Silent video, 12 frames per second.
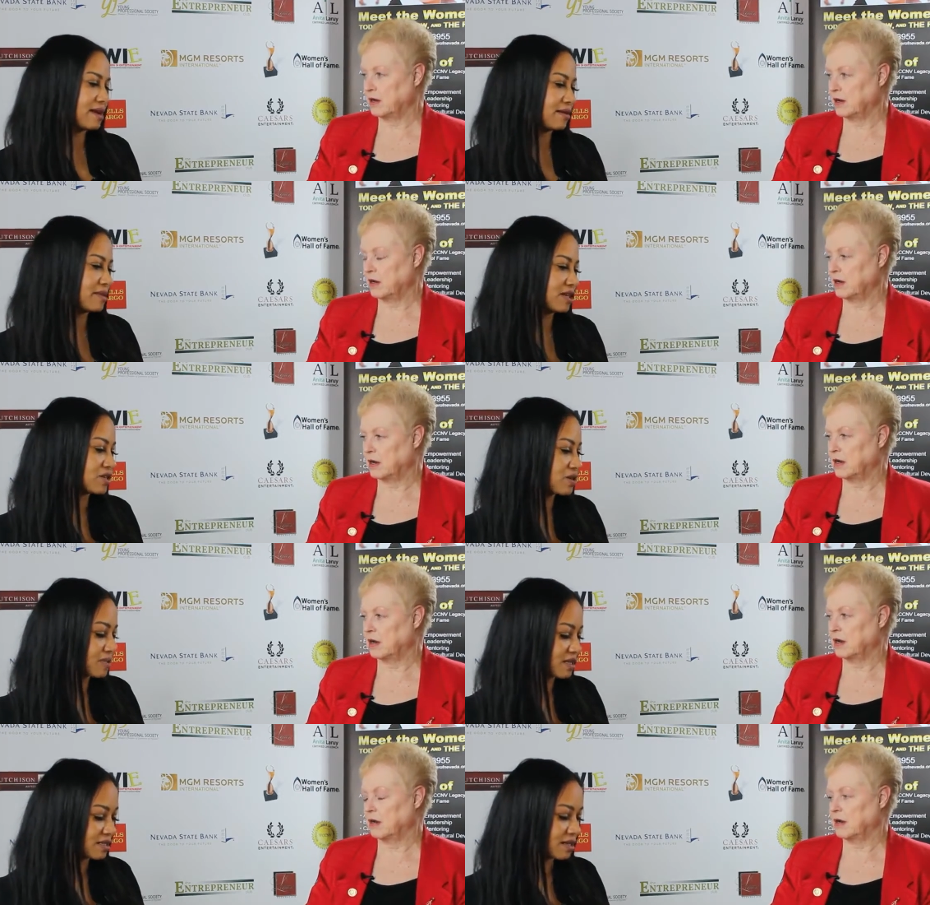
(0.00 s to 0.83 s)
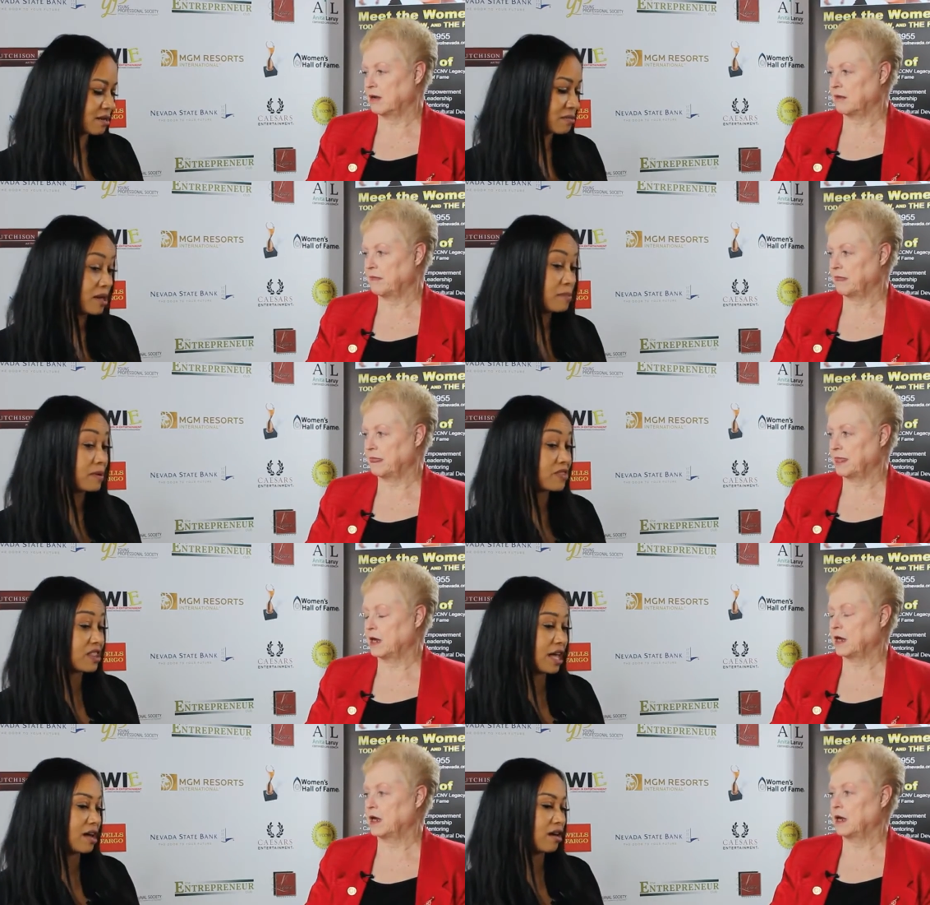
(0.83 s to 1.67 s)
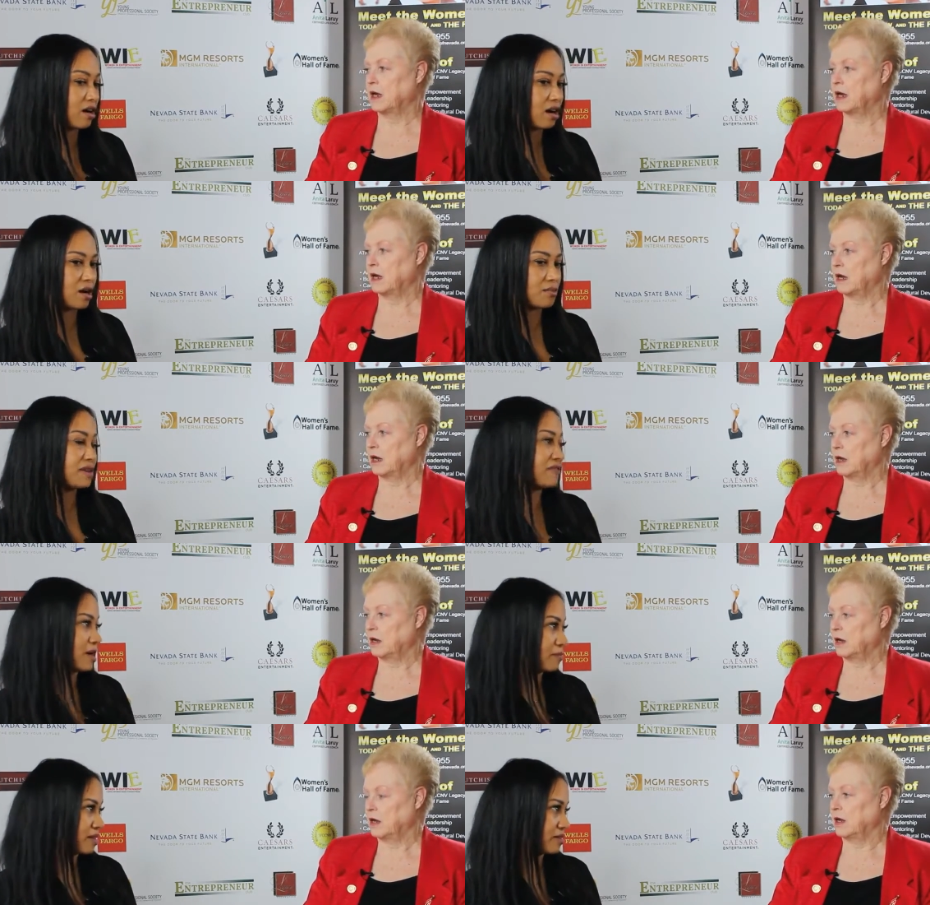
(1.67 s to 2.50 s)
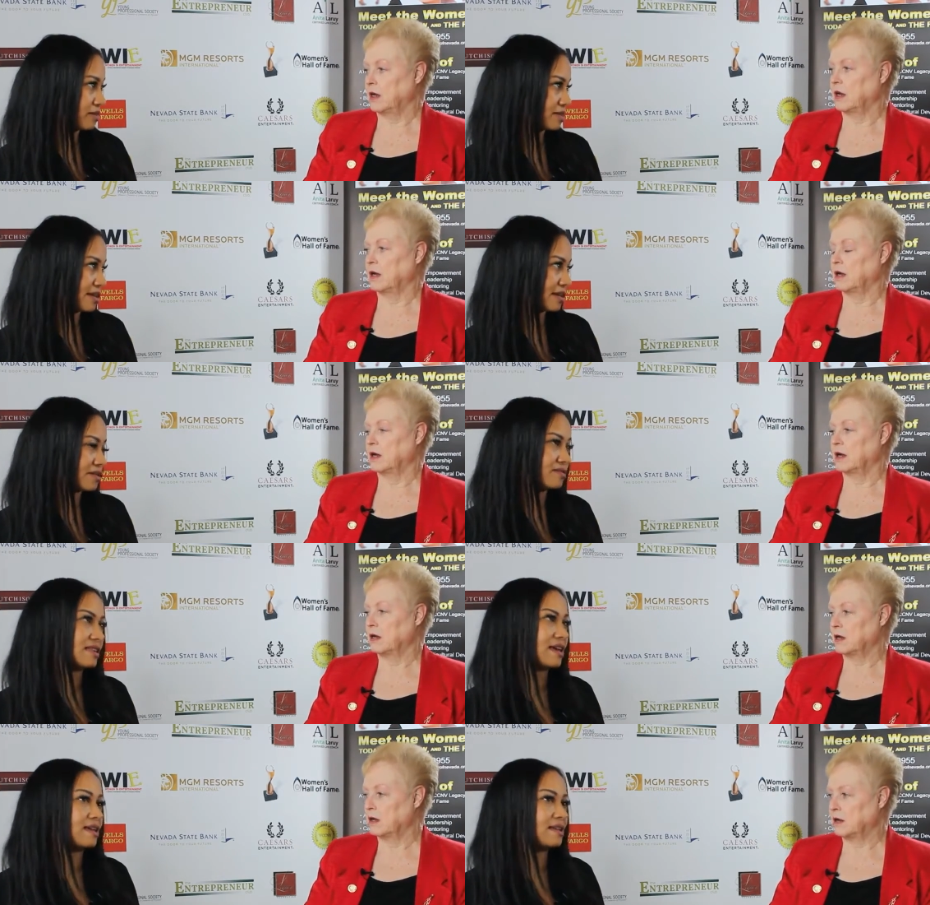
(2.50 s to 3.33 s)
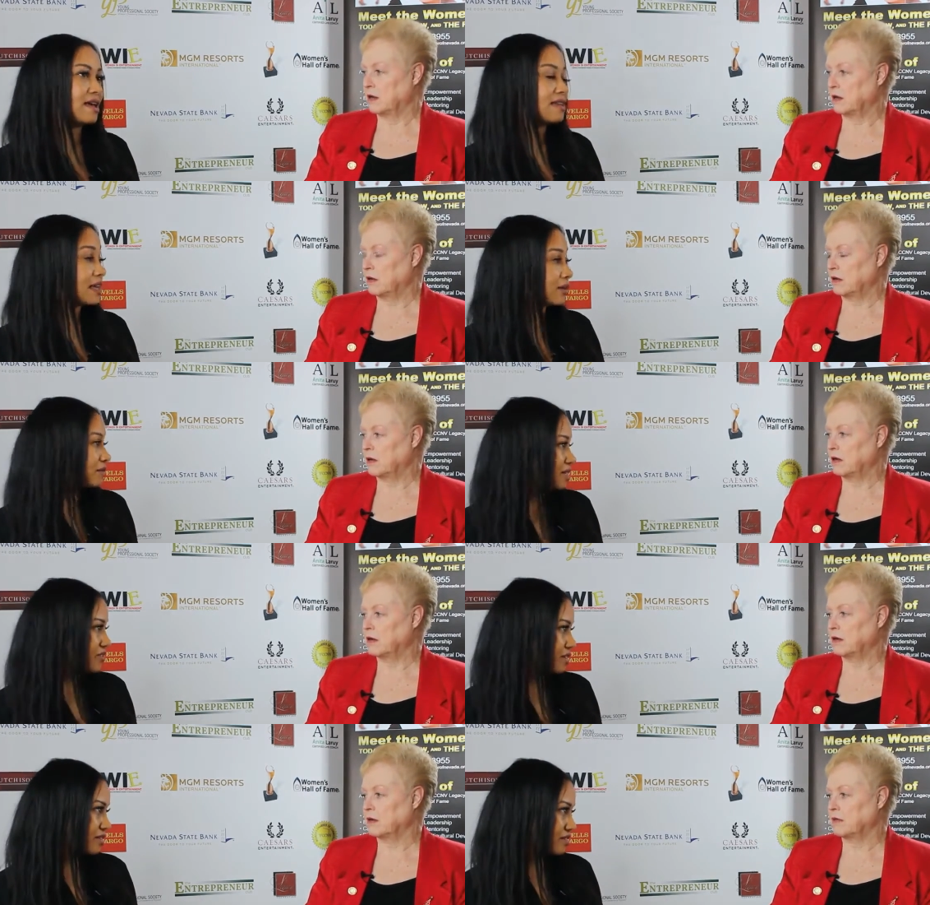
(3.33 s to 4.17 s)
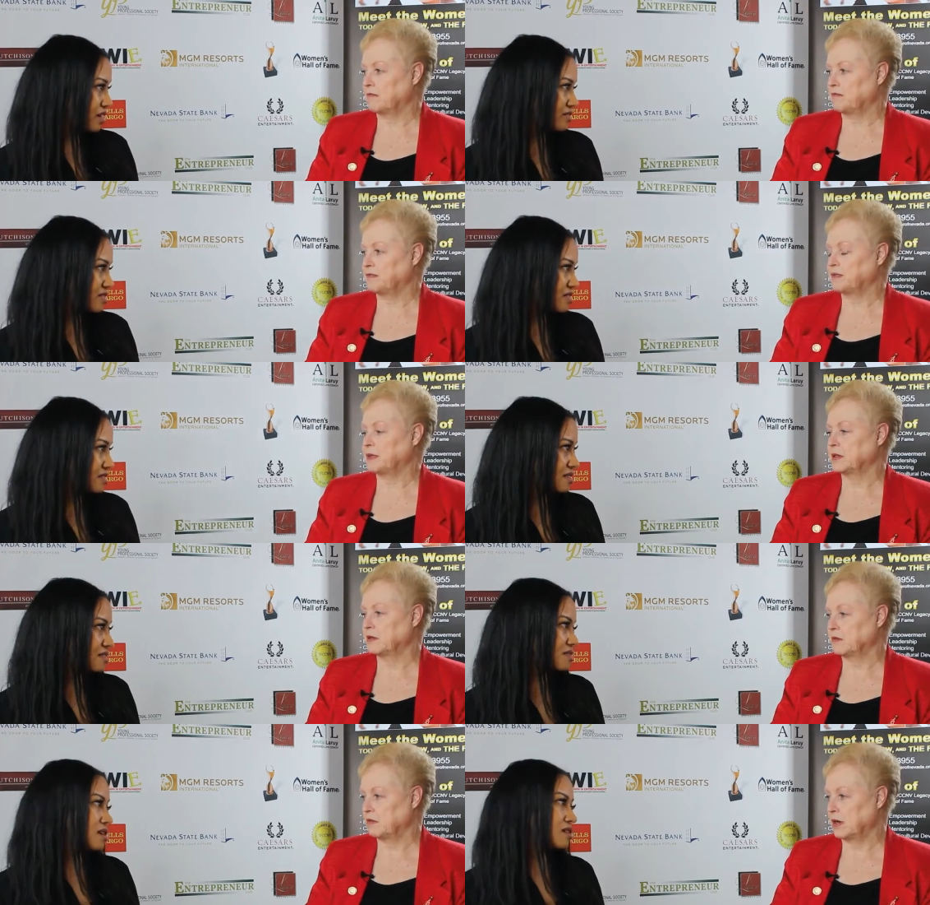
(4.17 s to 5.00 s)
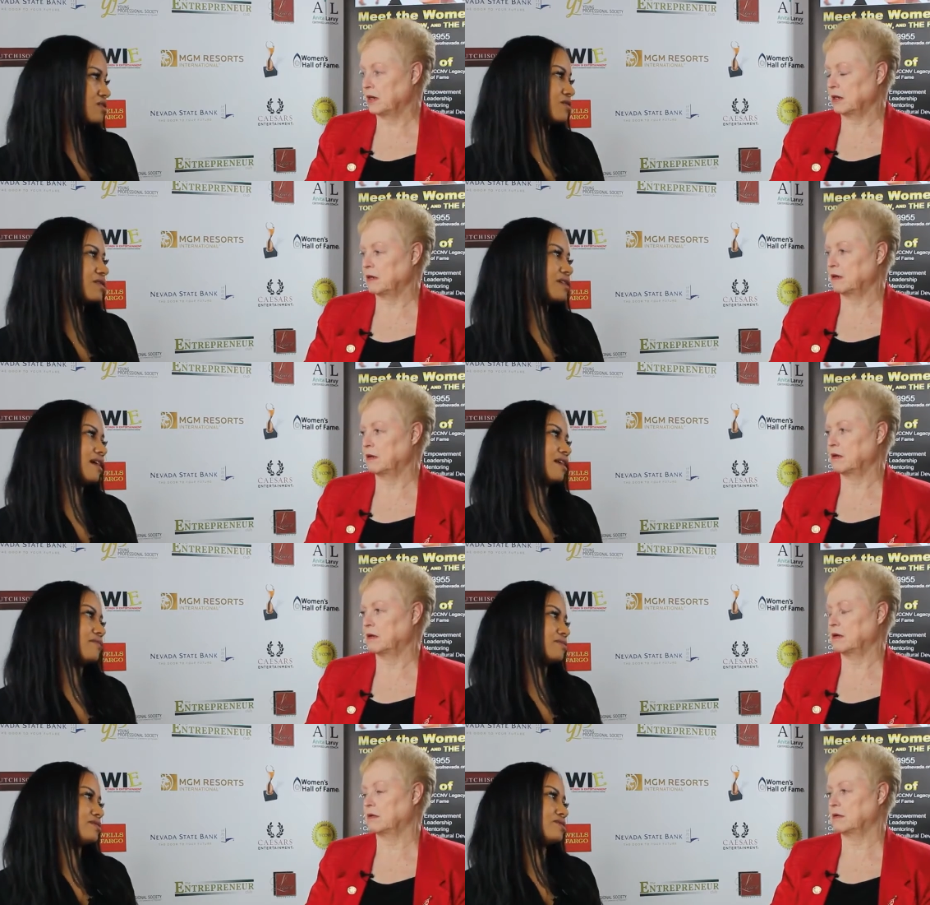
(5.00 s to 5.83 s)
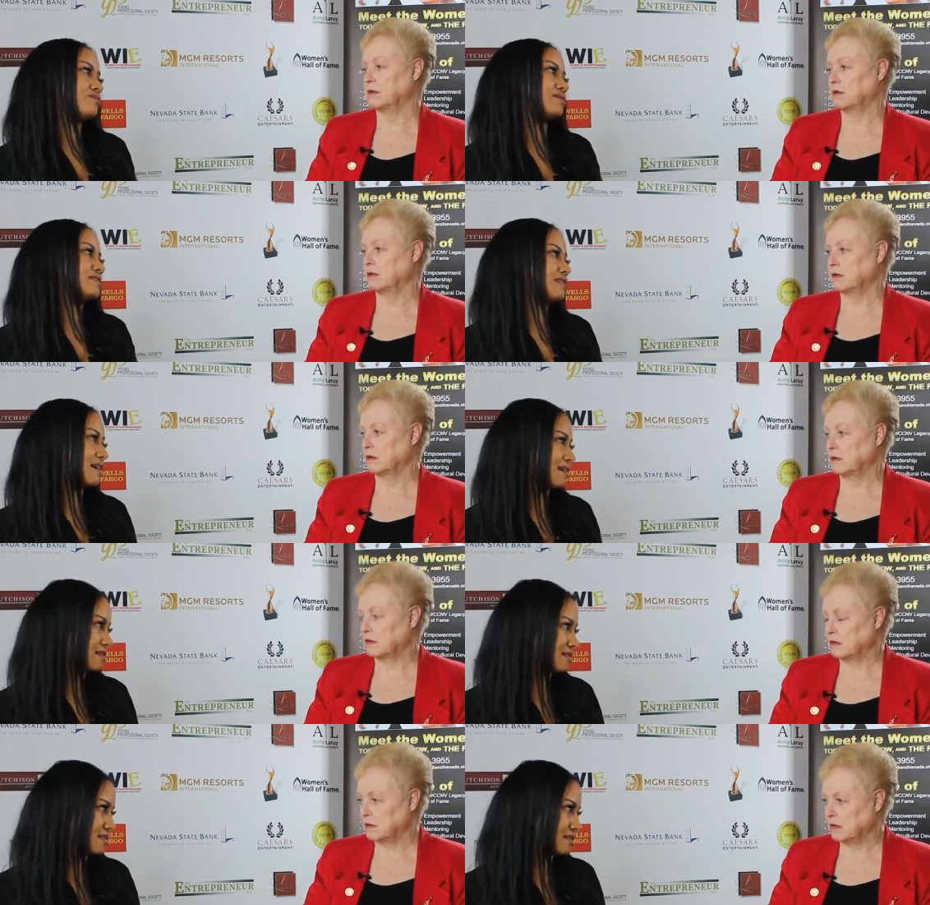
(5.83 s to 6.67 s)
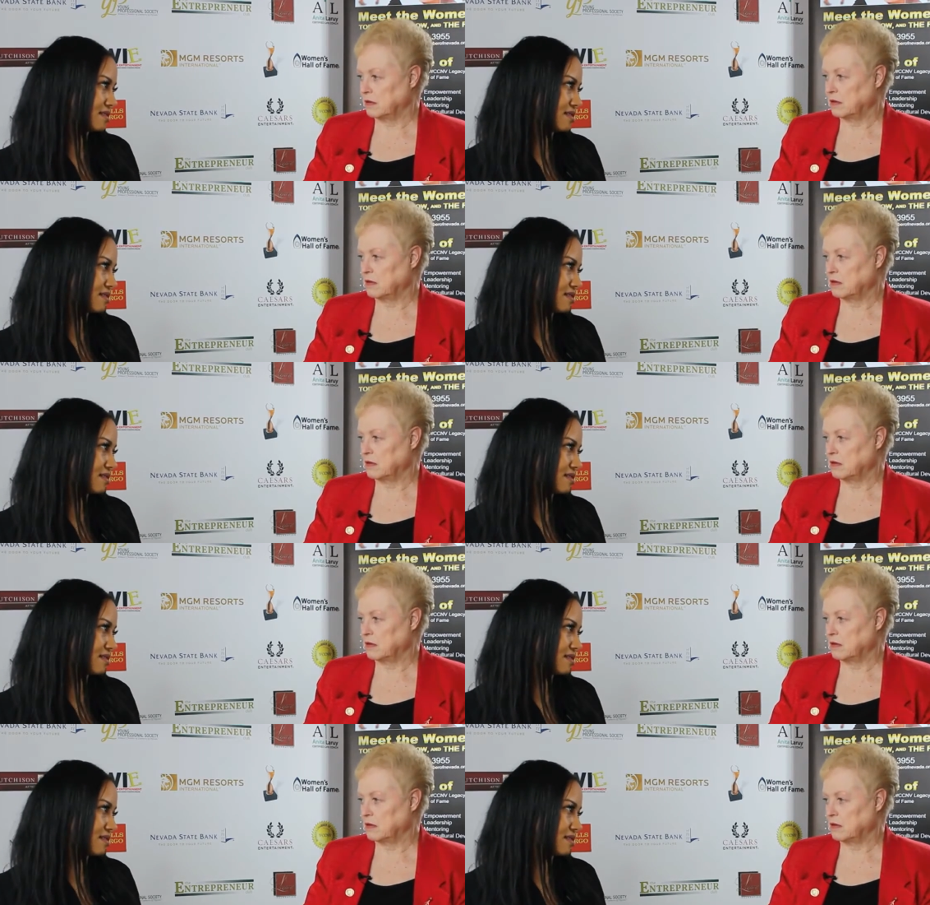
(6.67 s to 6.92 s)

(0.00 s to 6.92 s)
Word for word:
Speaker 1: right now, I'm not sure what it's going to be, but they are revamping themselves and they don't live here in the off season. Right. So they're not able to attend